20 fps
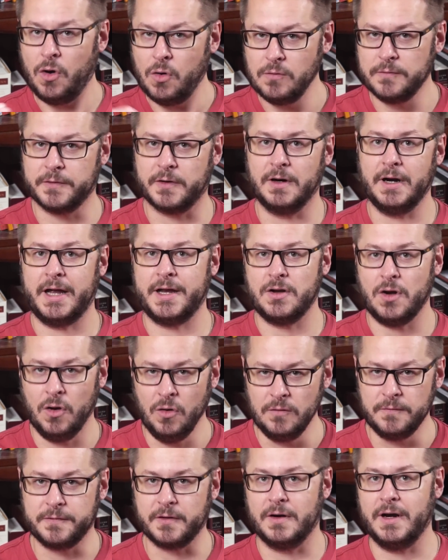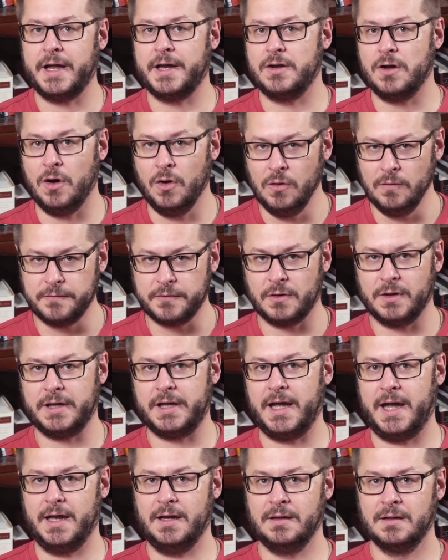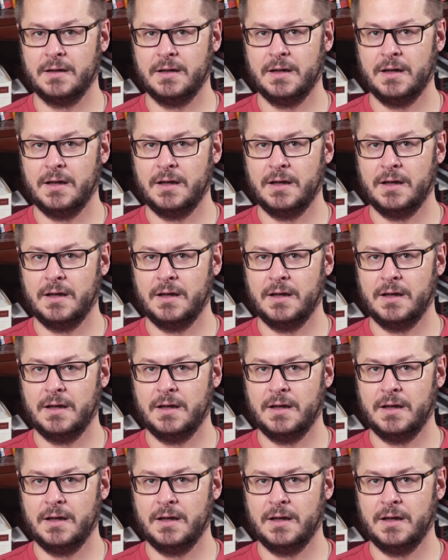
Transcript: over and over and over again,